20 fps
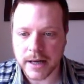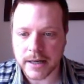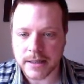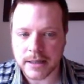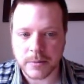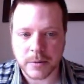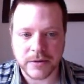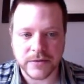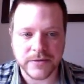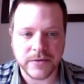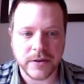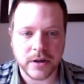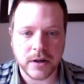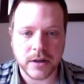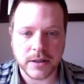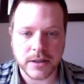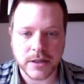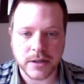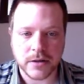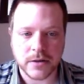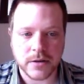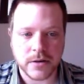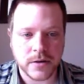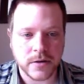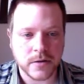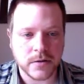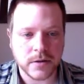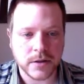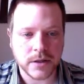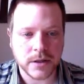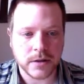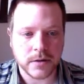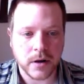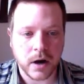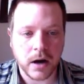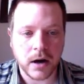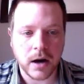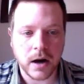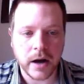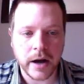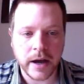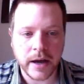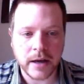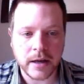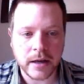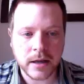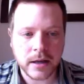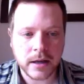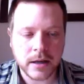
is a little bit too high,